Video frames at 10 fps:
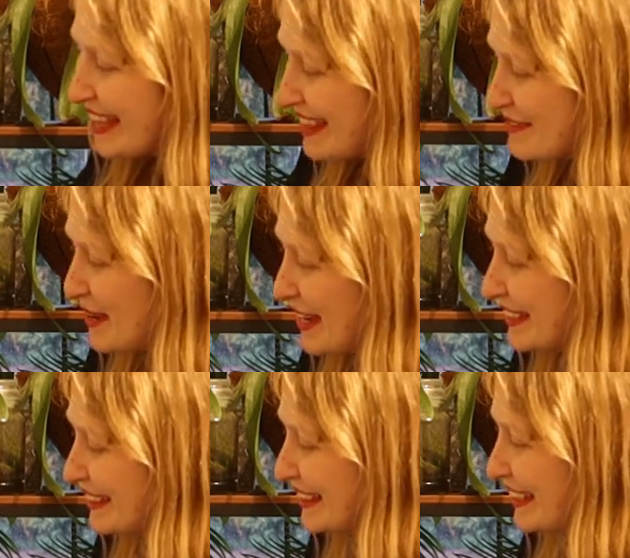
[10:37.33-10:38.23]
add them
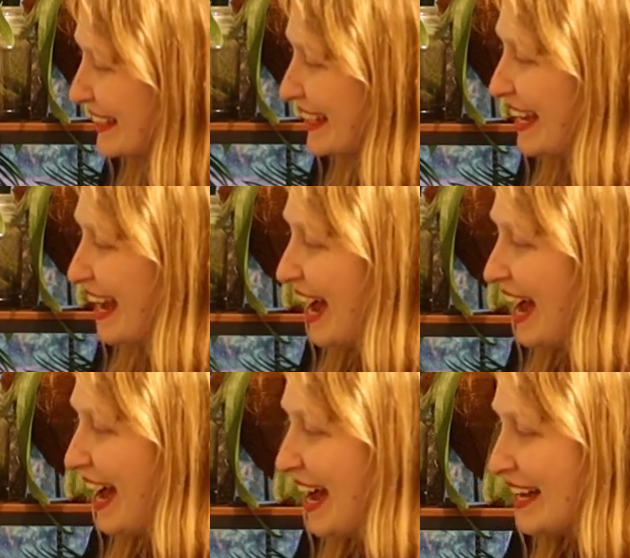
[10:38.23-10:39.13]
in
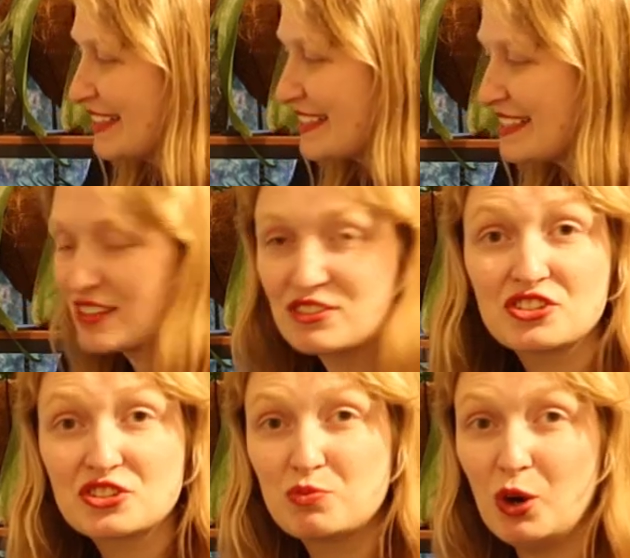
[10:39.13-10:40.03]
and
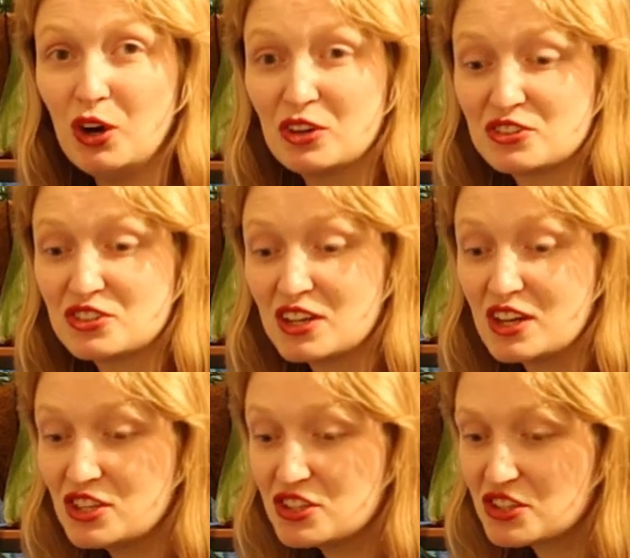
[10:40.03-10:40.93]
just watch.
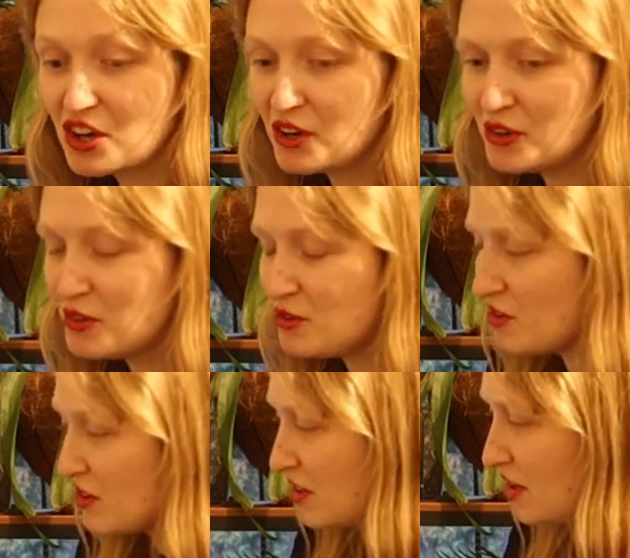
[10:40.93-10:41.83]
So